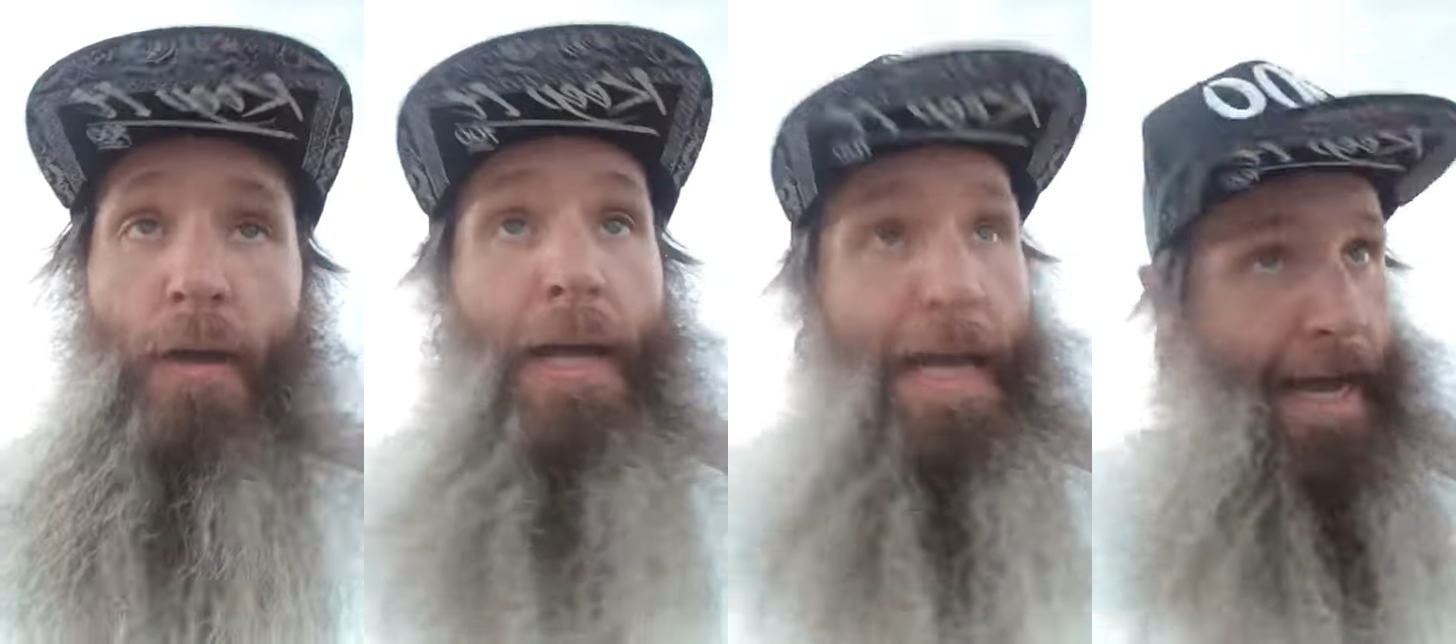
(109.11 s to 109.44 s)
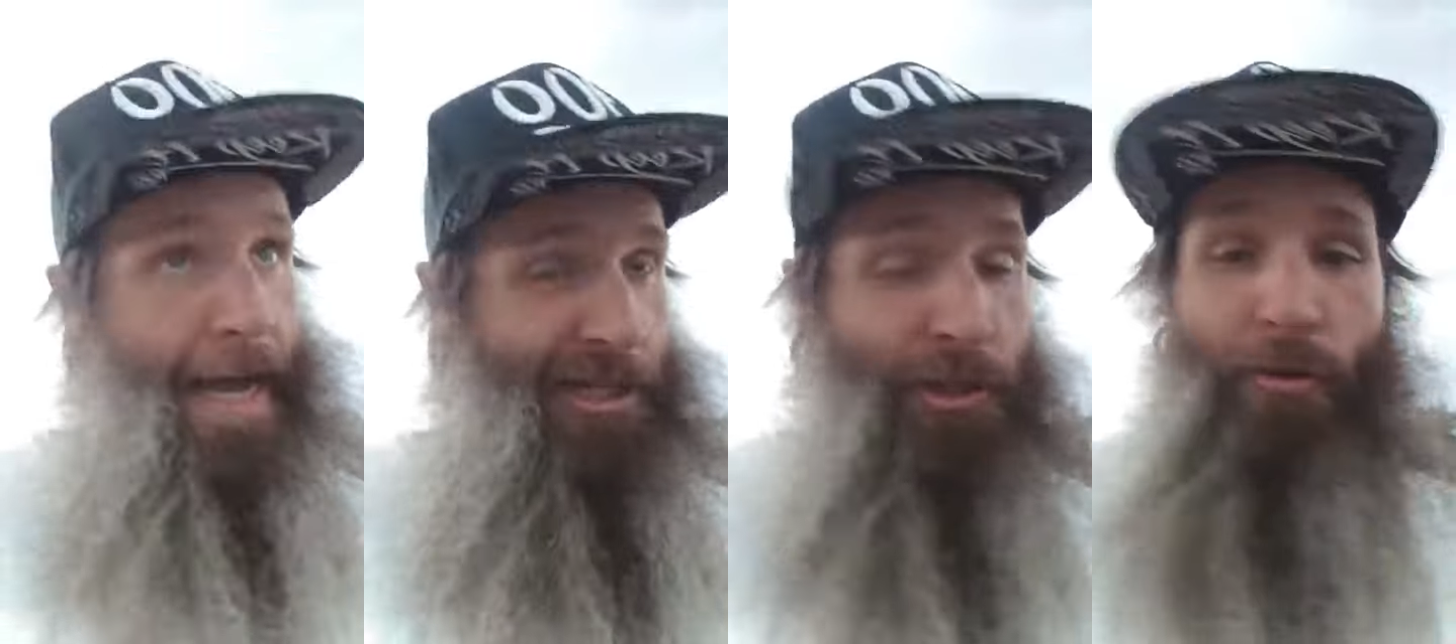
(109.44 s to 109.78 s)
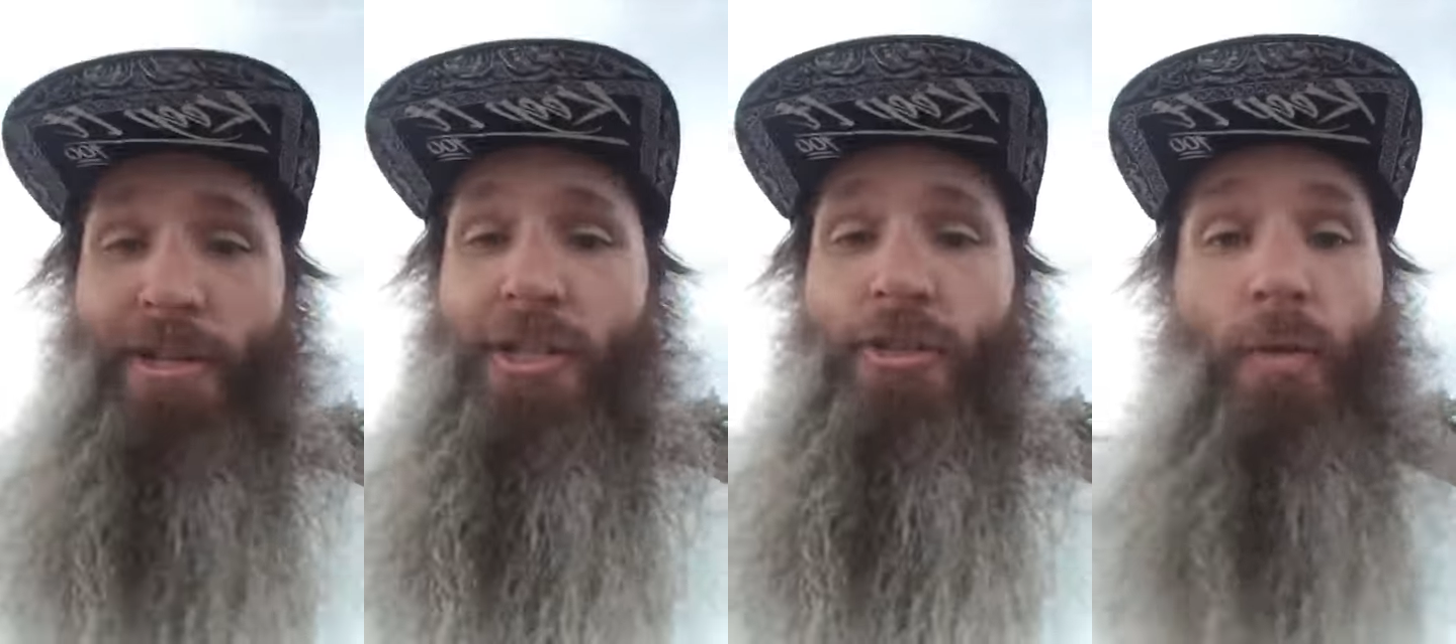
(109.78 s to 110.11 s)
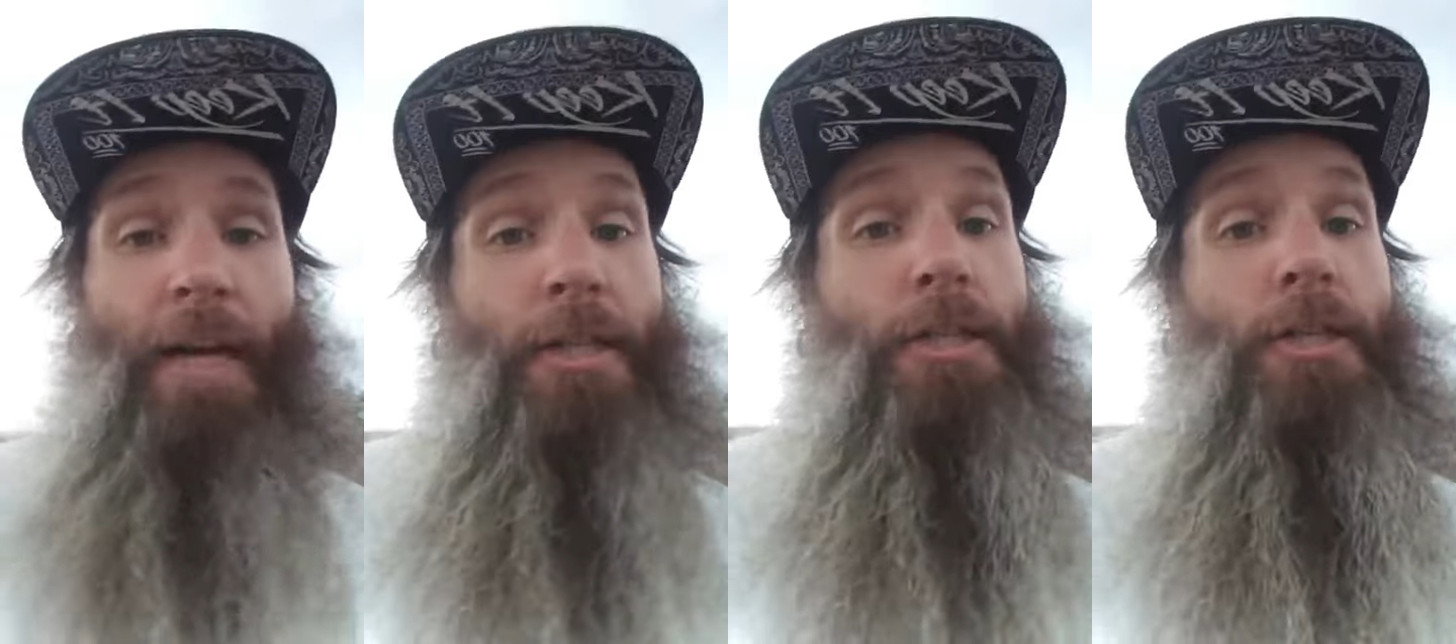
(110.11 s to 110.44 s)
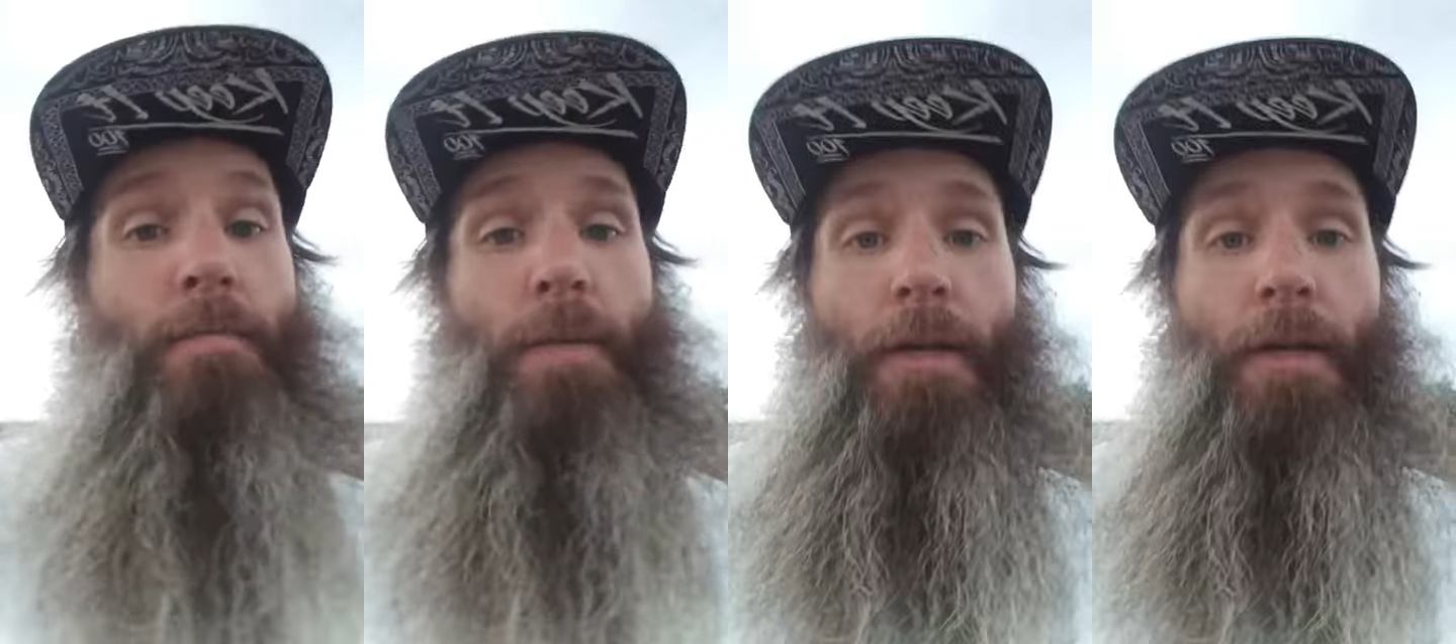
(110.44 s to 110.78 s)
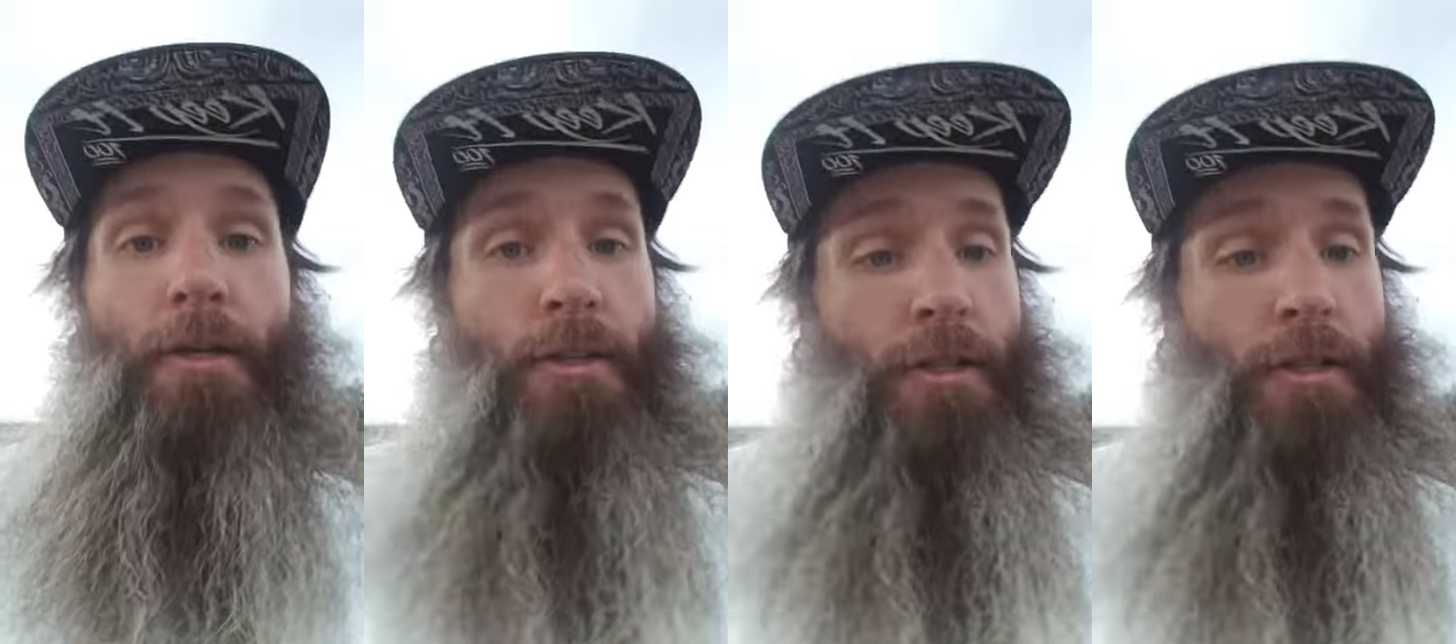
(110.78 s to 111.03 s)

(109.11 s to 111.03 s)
at your discretion, because this